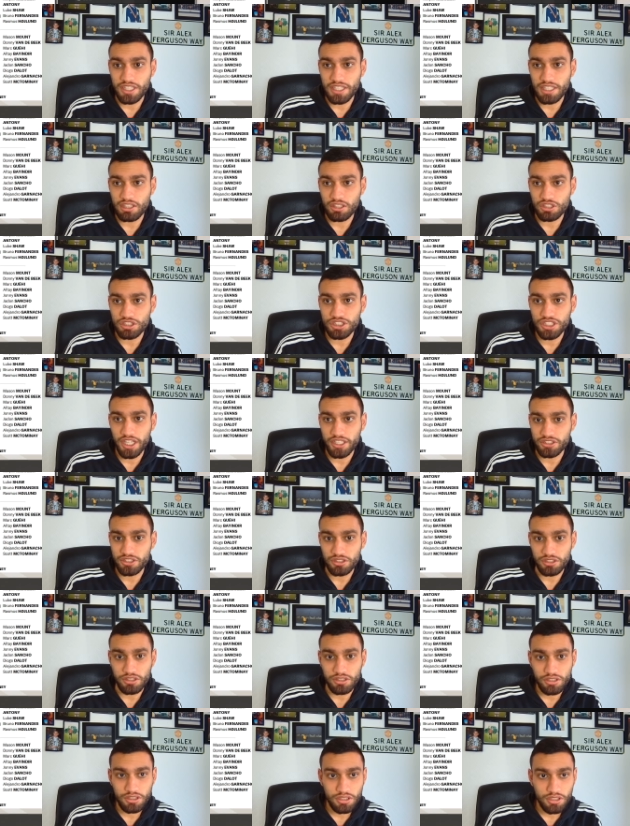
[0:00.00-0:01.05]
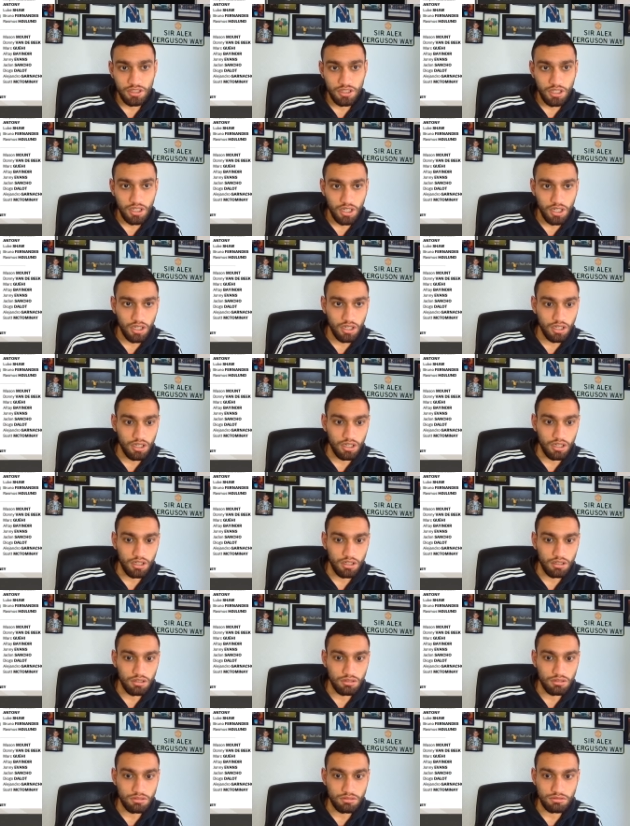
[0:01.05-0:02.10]
He looks shattered.
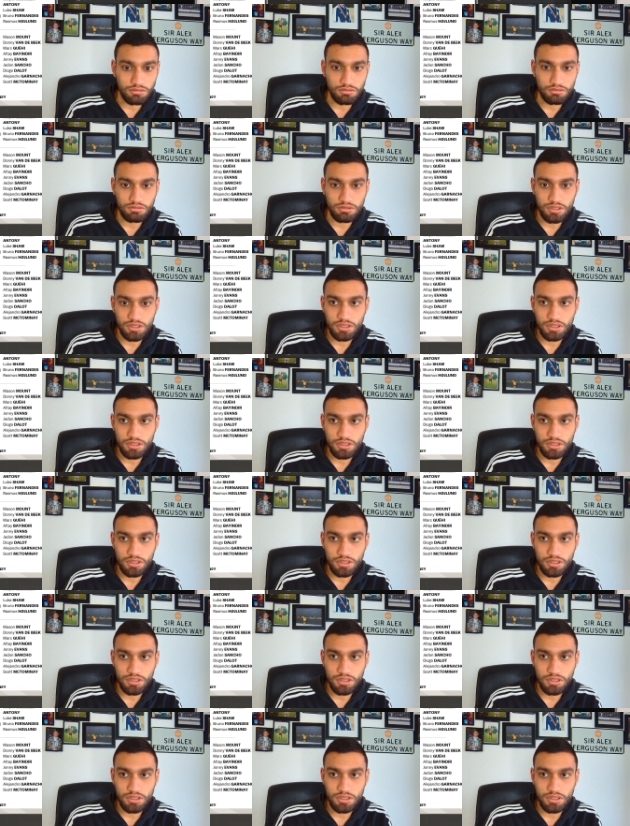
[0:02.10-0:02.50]
Uh-oh.